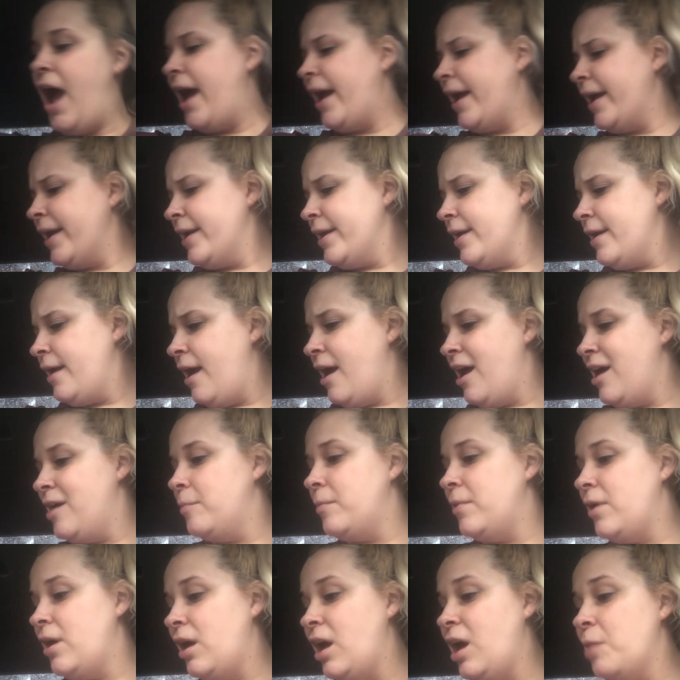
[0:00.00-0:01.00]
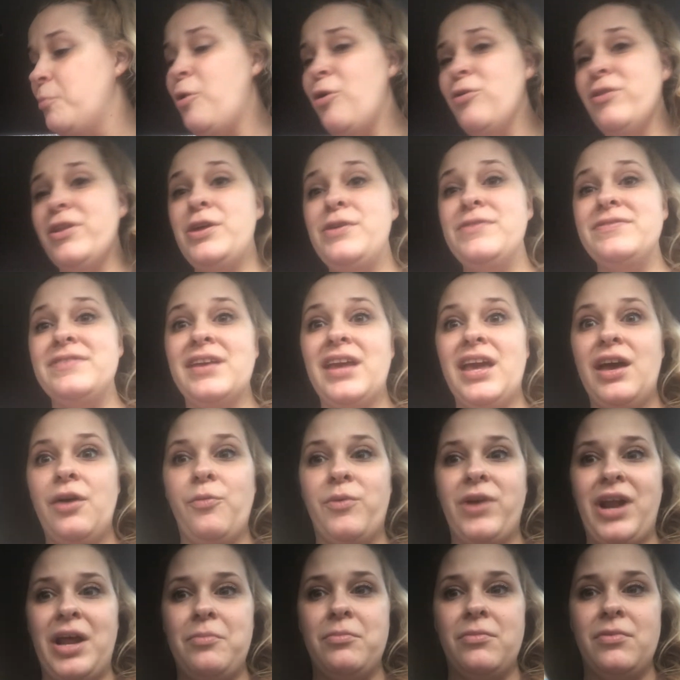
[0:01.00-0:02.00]
I'm only using it
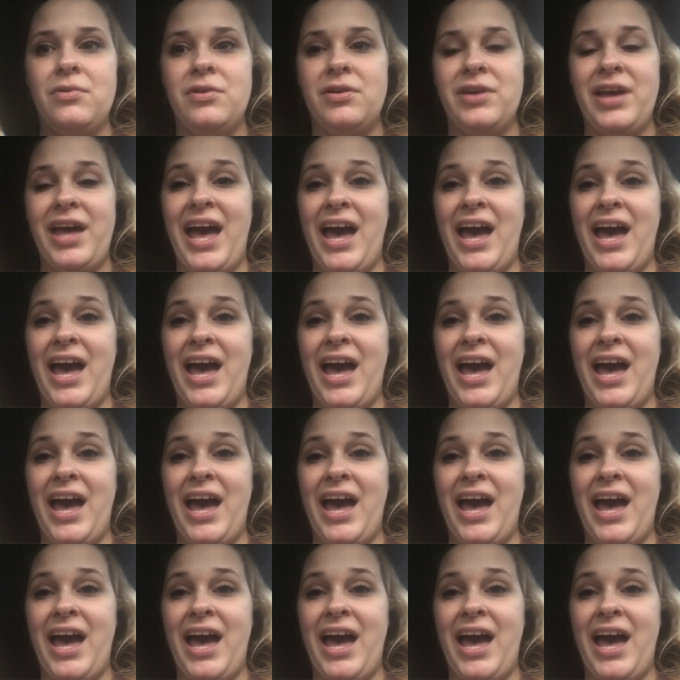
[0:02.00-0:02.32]
when I